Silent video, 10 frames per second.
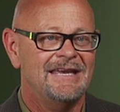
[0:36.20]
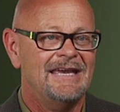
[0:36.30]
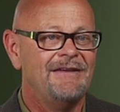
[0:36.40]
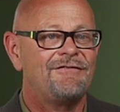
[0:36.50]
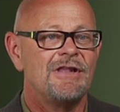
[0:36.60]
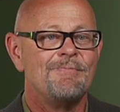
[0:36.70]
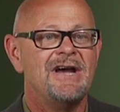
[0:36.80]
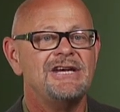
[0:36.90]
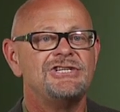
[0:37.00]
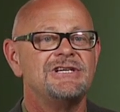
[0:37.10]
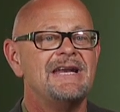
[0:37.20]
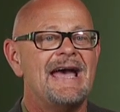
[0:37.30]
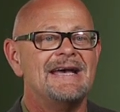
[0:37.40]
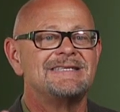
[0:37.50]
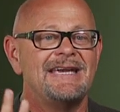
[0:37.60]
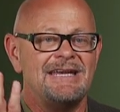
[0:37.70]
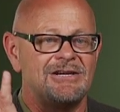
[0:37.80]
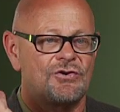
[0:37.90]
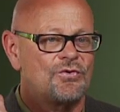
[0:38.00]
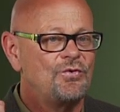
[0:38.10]
inflammation has
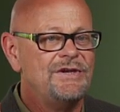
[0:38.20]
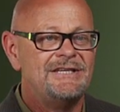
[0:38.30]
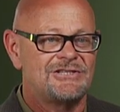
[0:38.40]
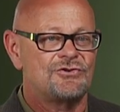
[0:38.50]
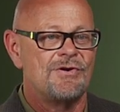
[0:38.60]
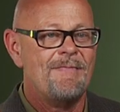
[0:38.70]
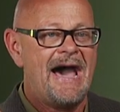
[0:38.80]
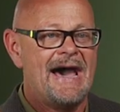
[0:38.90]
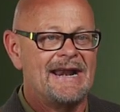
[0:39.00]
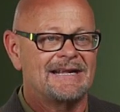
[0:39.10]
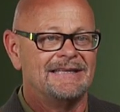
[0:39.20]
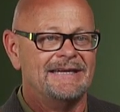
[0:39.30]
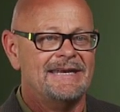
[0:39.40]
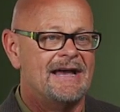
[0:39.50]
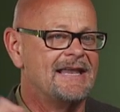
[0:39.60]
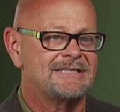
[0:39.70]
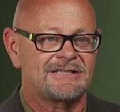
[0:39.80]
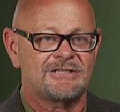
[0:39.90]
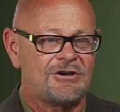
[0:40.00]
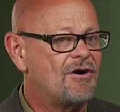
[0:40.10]
increased dramatically. Now,
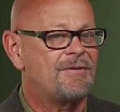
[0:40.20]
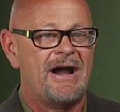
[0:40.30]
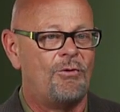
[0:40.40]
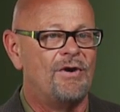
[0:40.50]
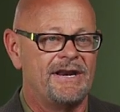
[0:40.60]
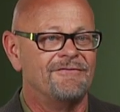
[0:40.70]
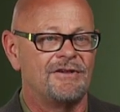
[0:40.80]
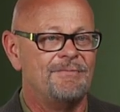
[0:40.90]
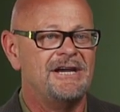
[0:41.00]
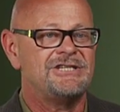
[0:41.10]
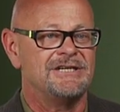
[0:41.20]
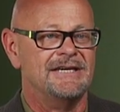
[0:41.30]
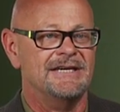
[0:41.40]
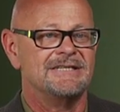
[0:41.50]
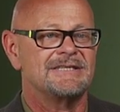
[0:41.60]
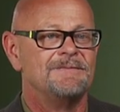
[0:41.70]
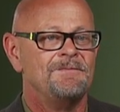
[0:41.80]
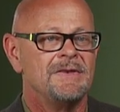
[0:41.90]
let's talk about what inflammation is.